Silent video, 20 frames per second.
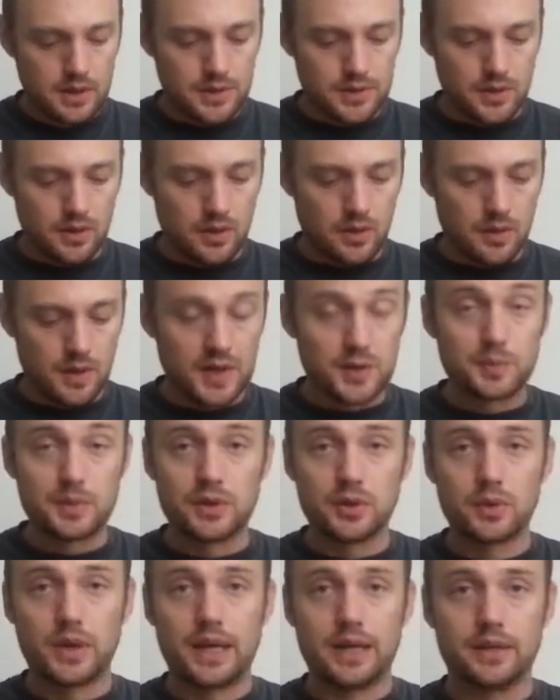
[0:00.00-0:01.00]
So it's
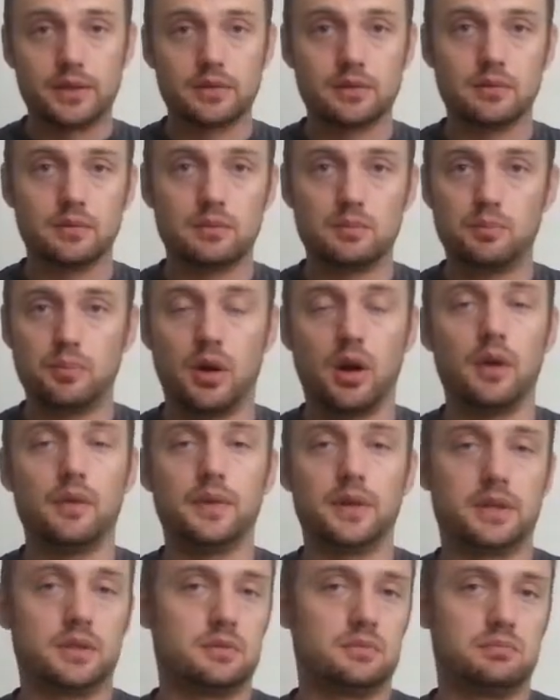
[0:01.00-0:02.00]
been great.
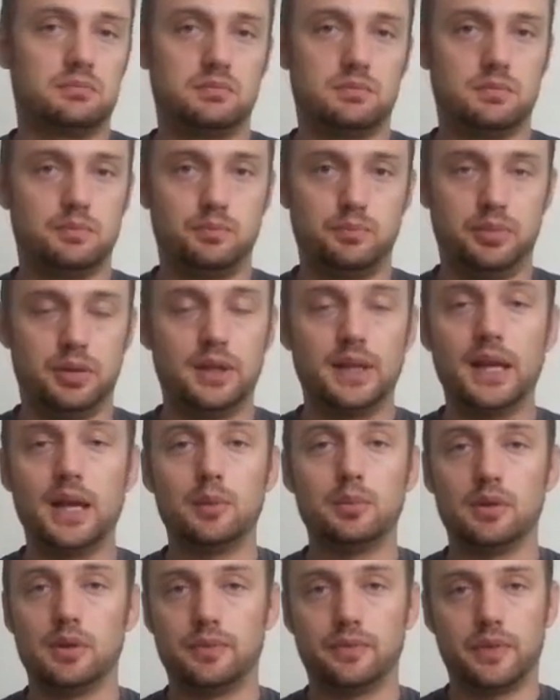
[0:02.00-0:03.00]
Perfect,
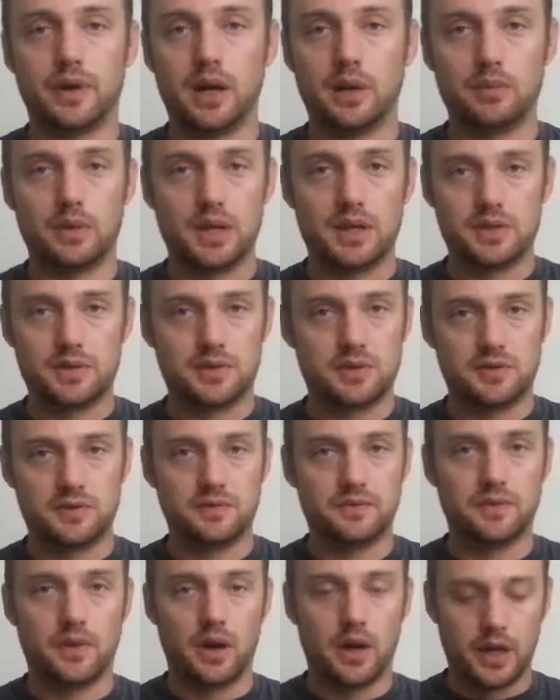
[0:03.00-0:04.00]
playable frame rates.
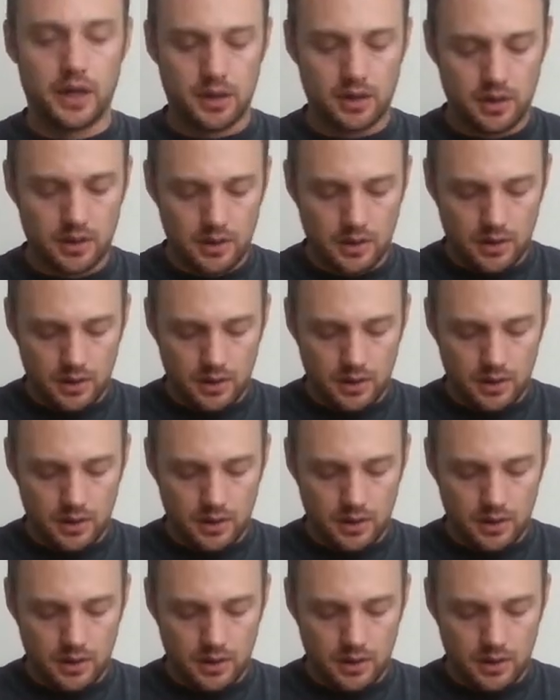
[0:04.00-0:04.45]
It's fine.